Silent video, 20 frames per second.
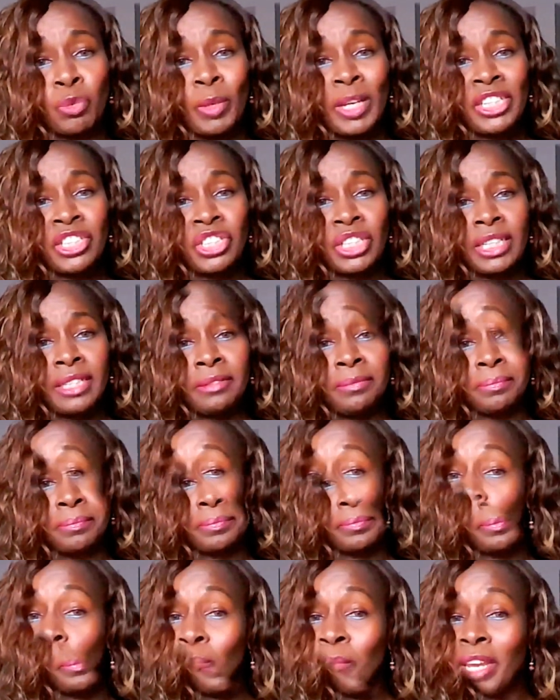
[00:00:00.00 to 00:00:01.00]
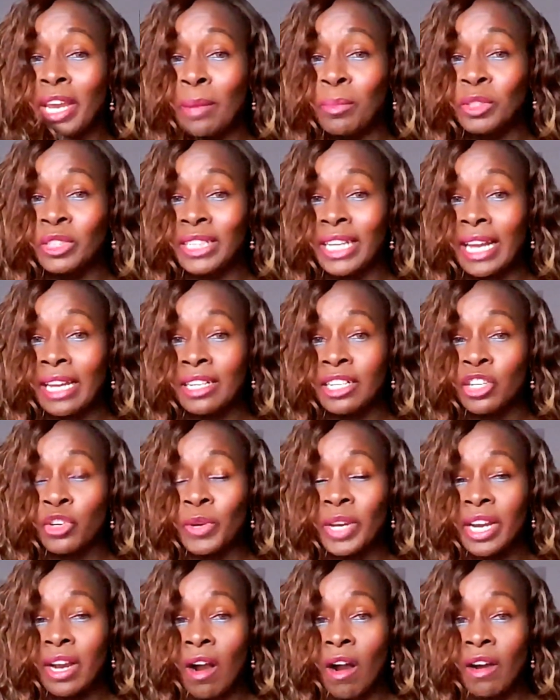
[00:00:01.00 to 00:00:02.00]
The fifth way for you to be able to get a
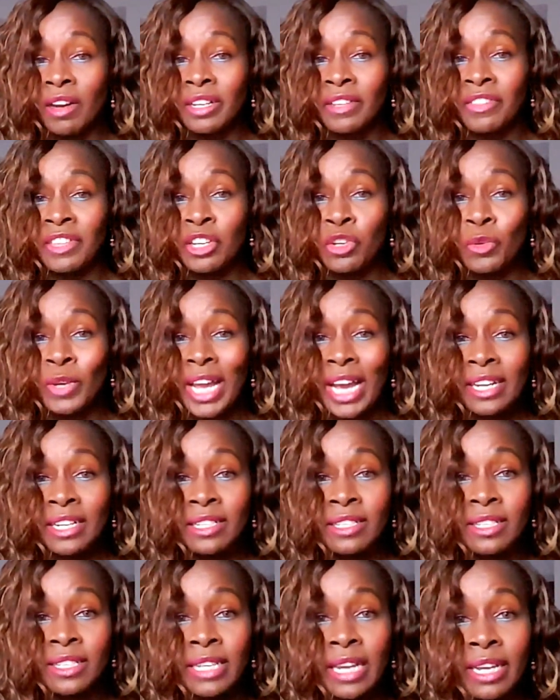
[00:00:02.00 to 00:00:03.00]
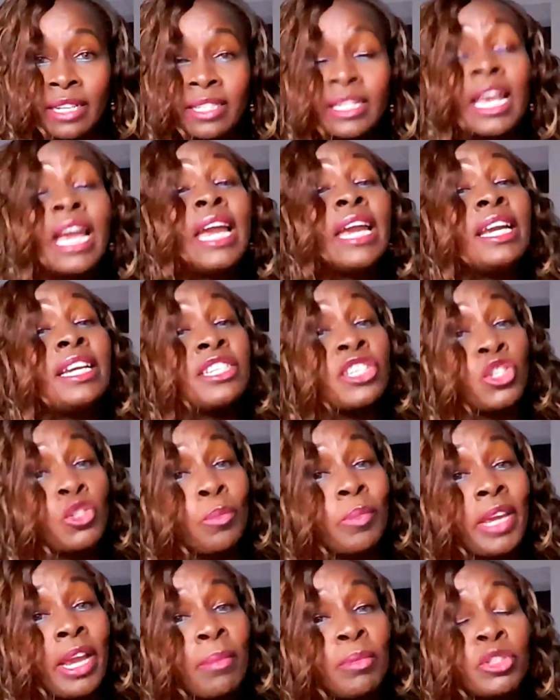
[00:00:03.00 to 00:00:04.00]
green card in the United States is to
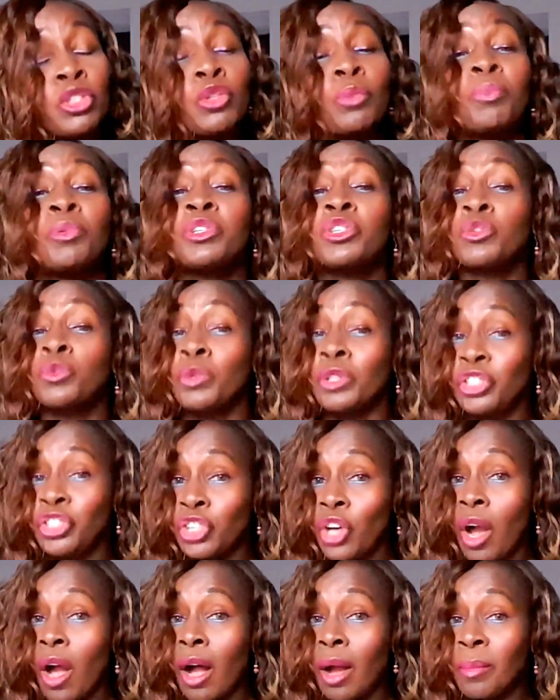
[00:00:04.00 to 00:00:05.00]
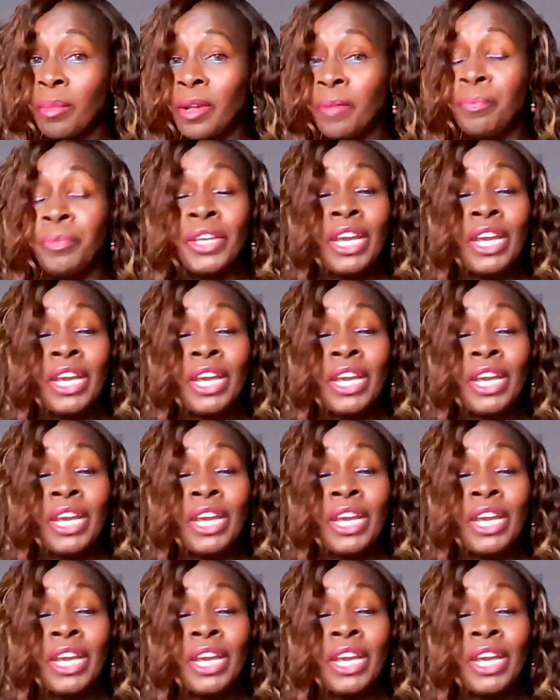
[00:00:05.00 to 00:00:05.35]
be able to pursue a job.